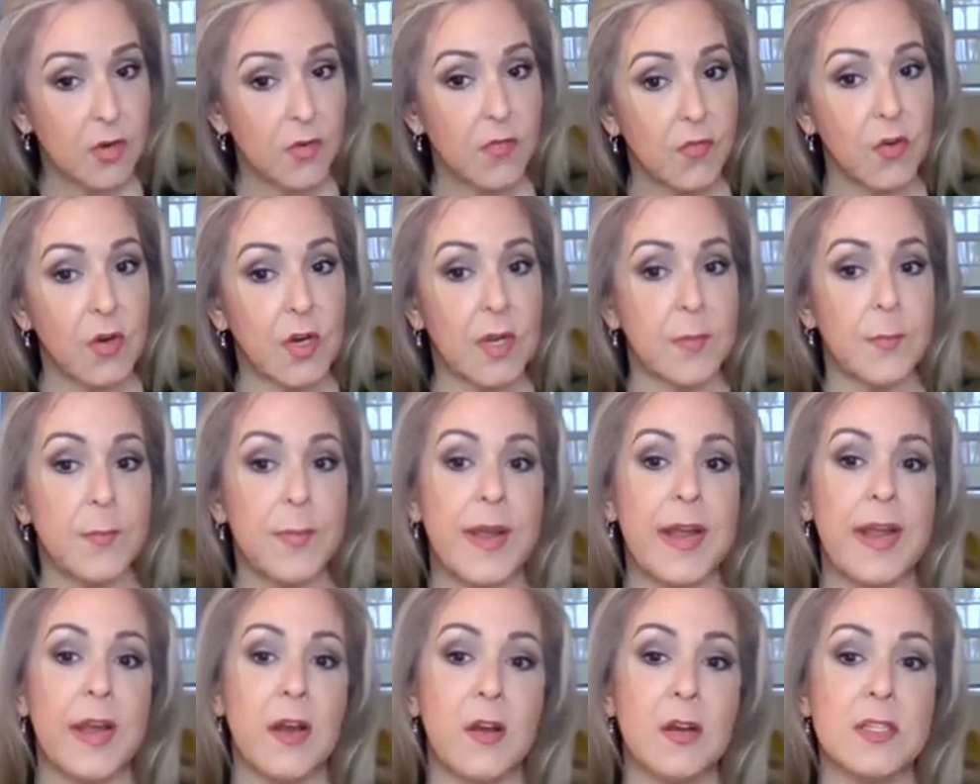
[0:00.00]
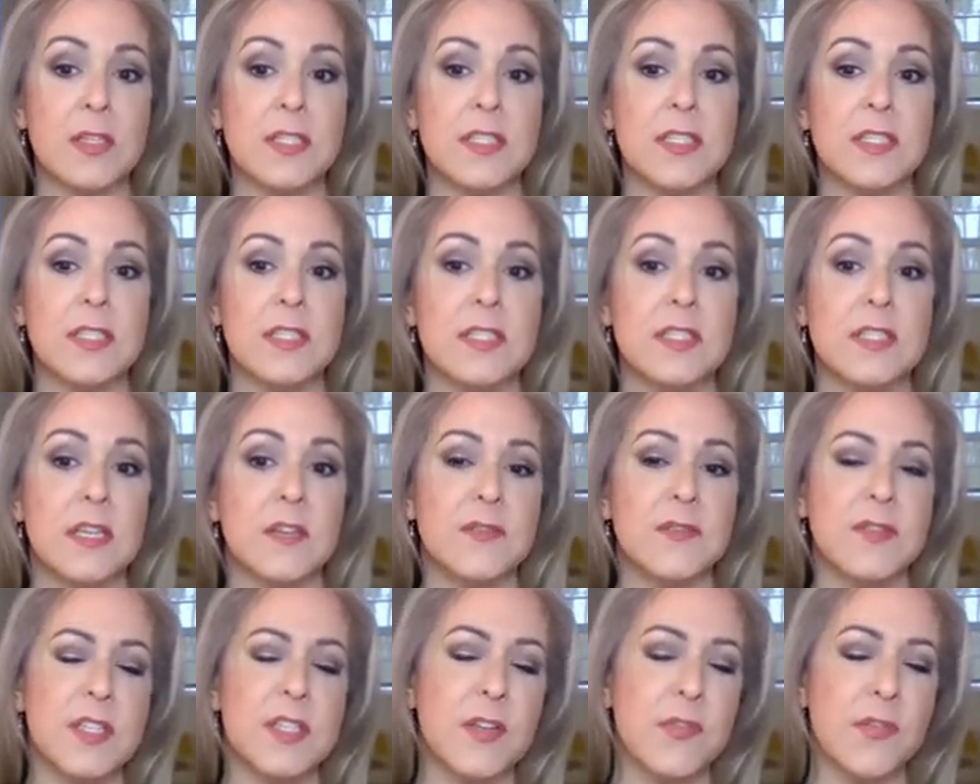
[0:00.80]
for comparisons
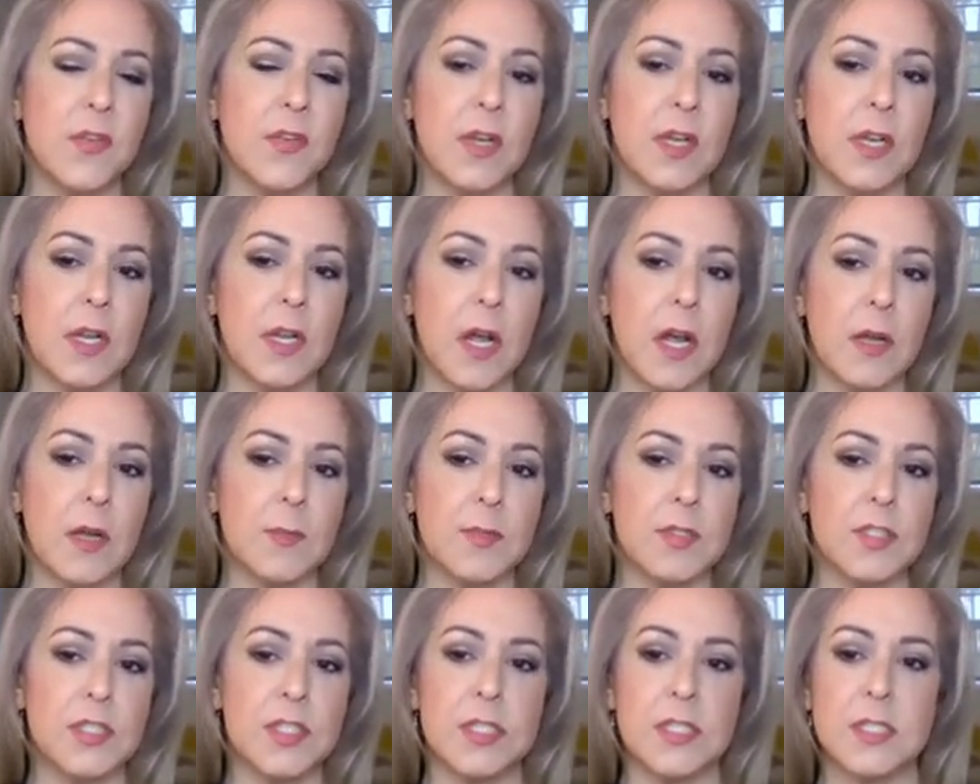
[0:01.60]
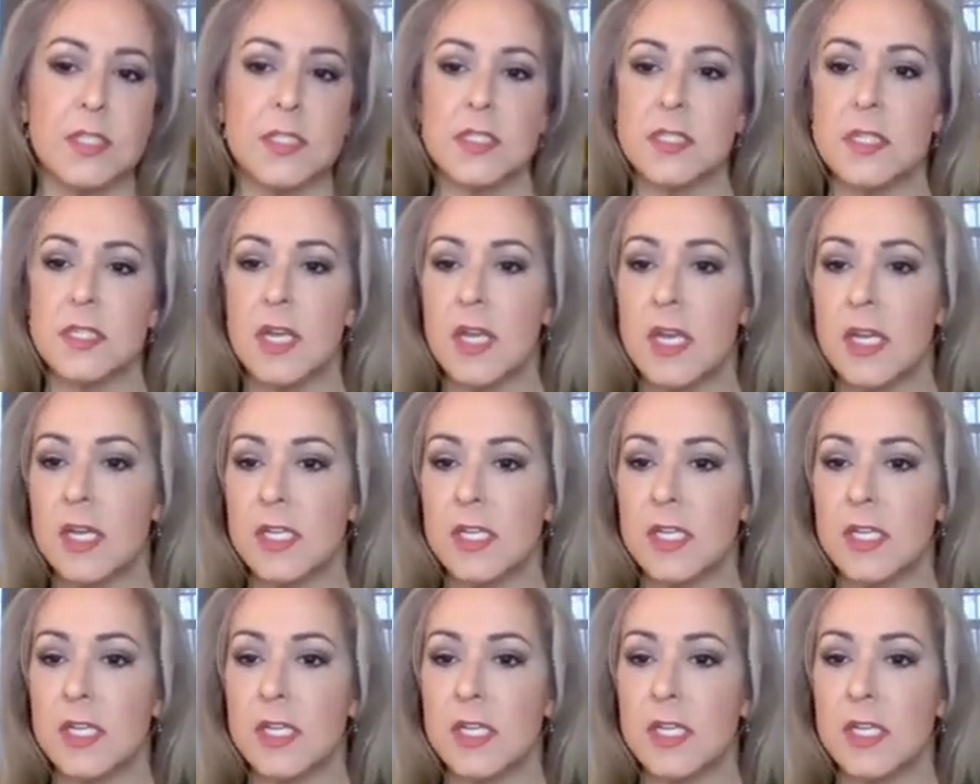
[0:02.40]
of different options